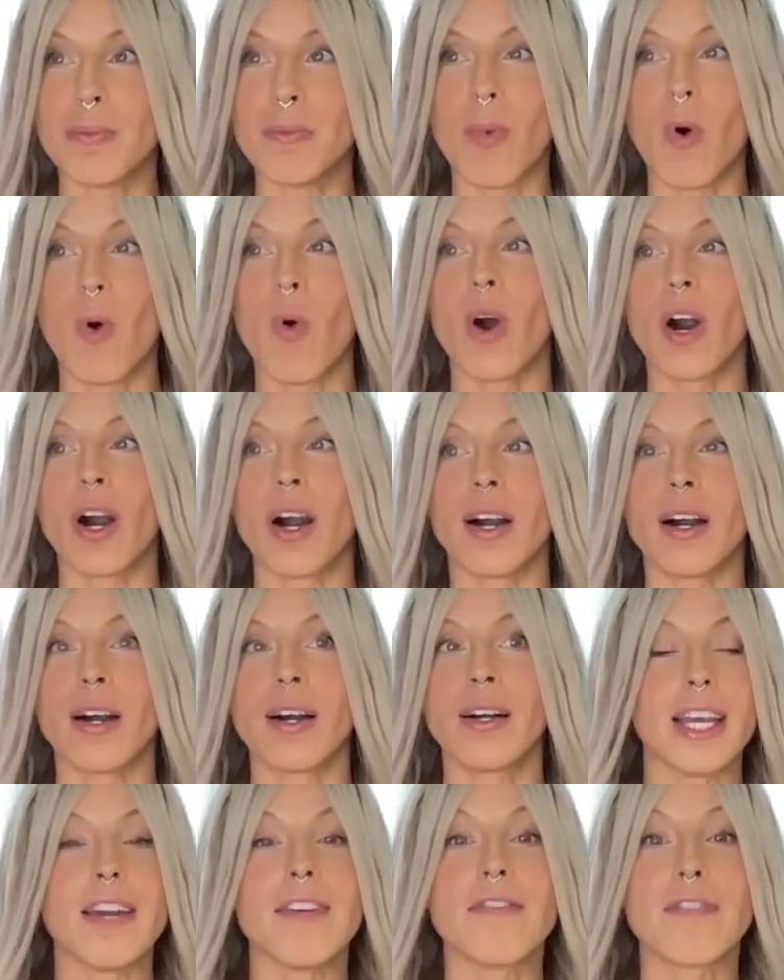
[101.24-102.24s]
more
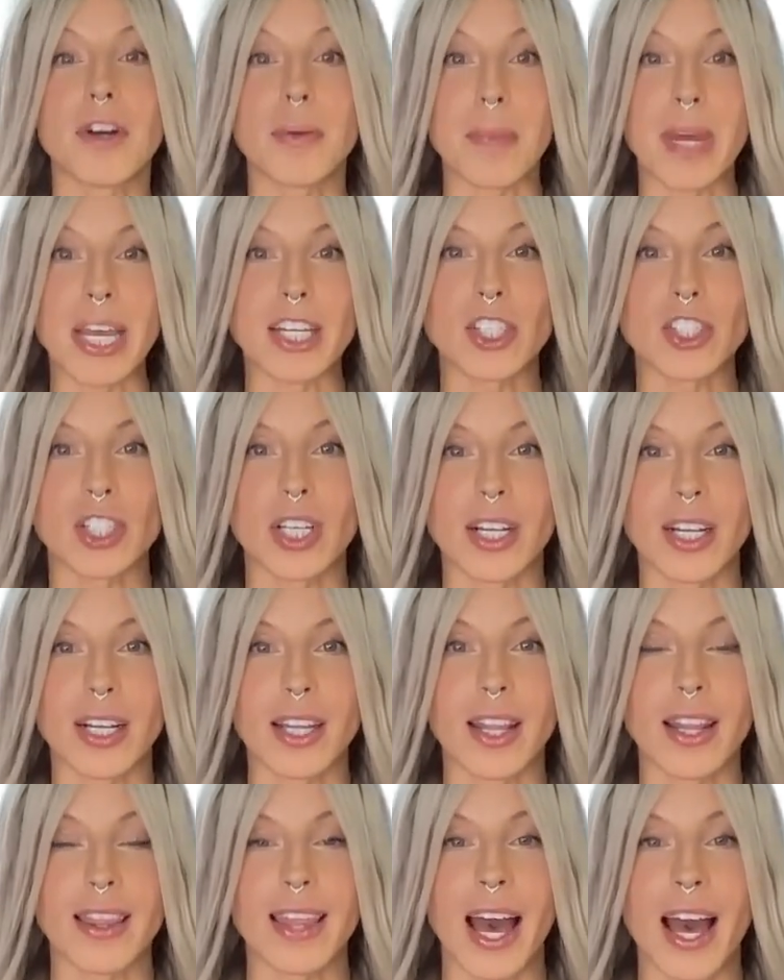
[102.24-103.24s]

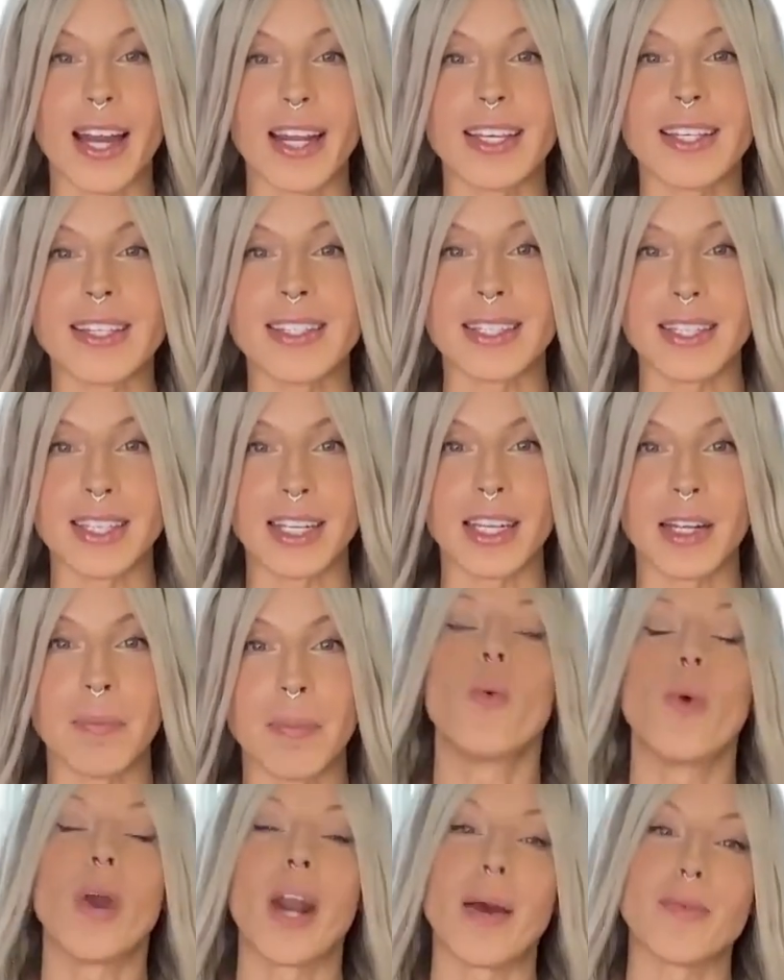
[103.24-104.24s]
information that is needed.
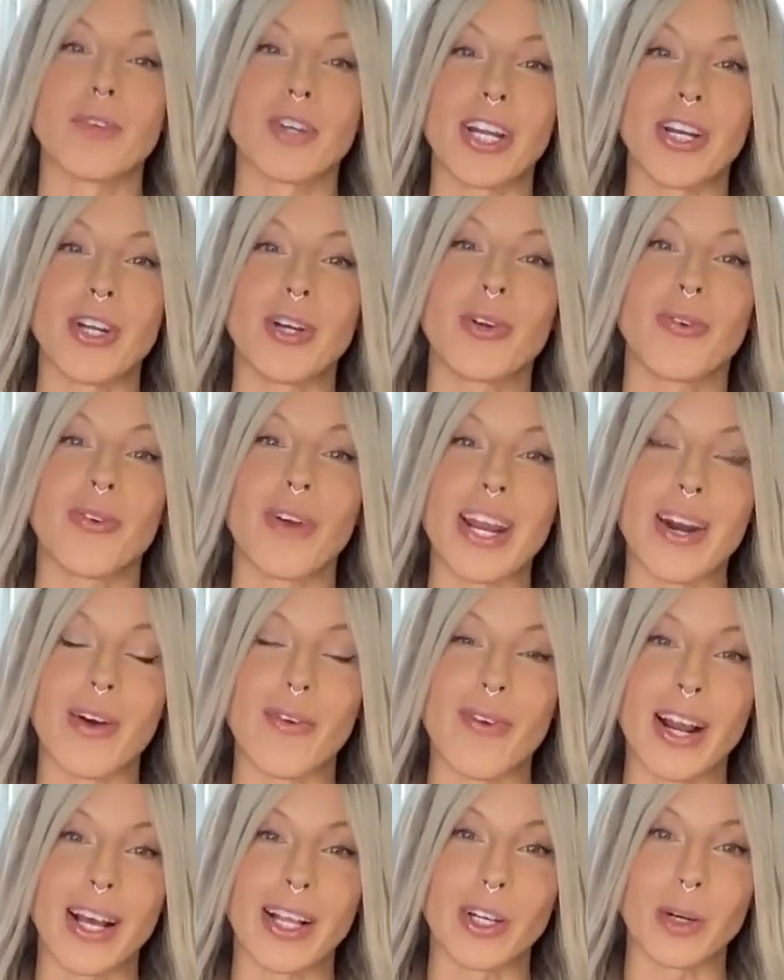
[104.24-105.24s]
When I'm trying to create a
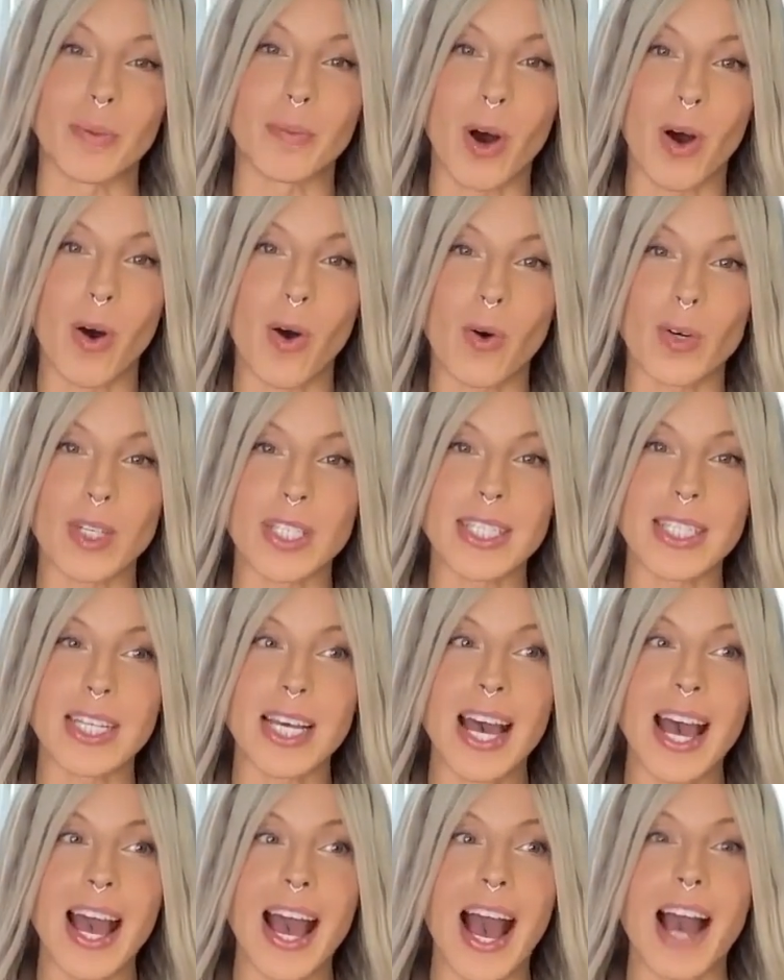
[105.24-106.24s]
regular post,
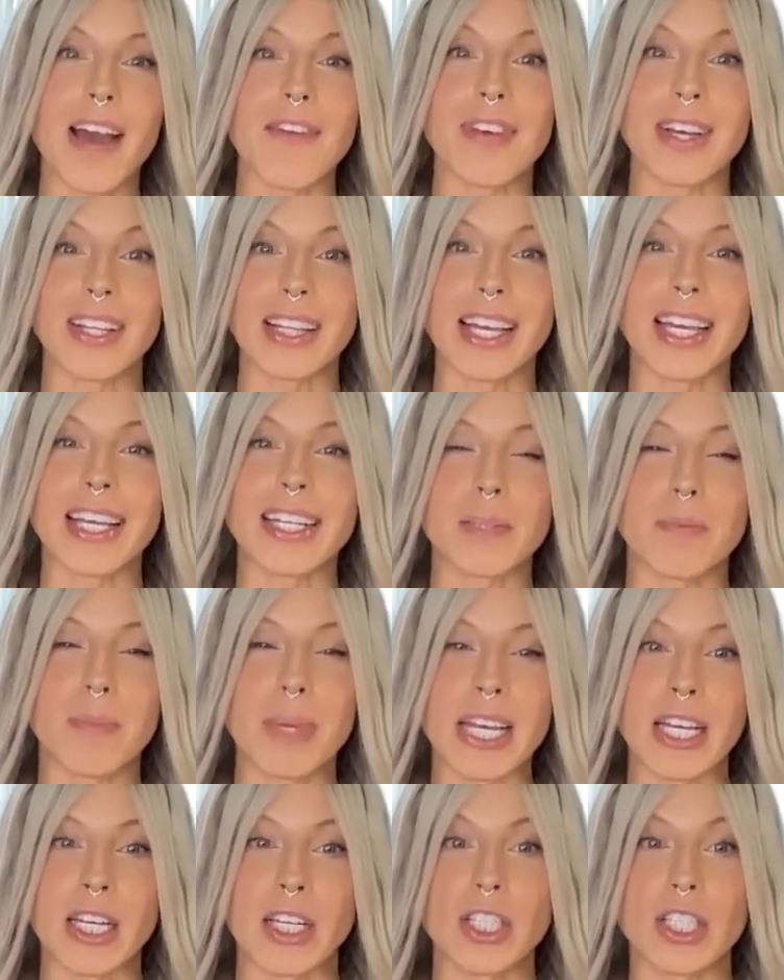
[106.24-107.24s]
I feel like it's
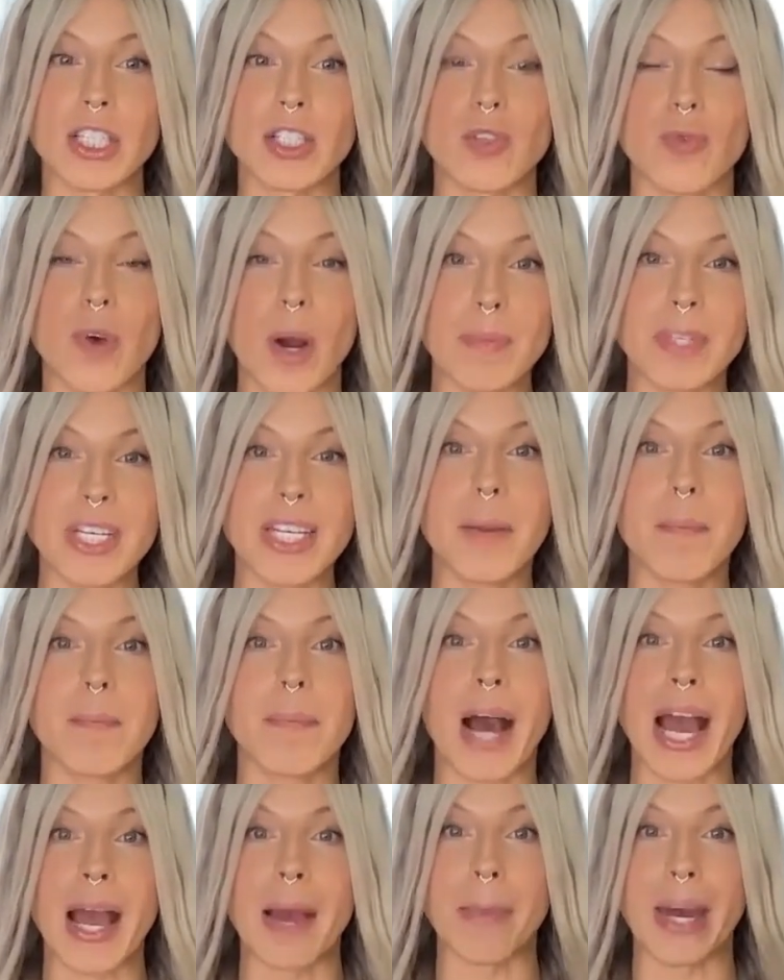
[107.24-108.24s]
being disrupted
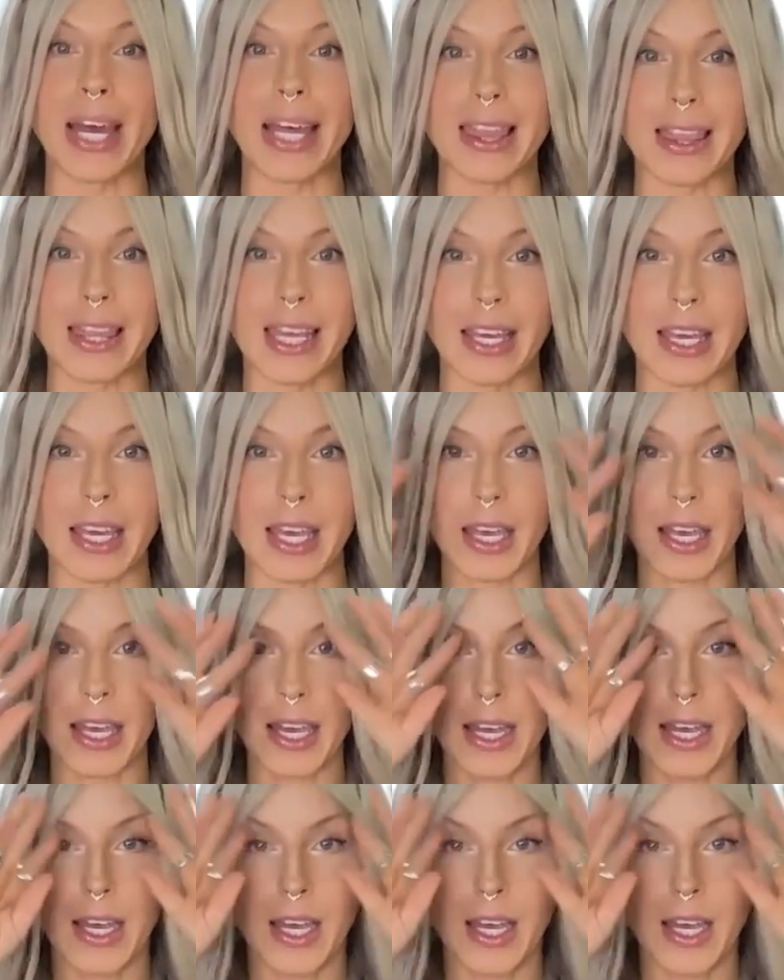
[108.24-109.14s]
by my thinking.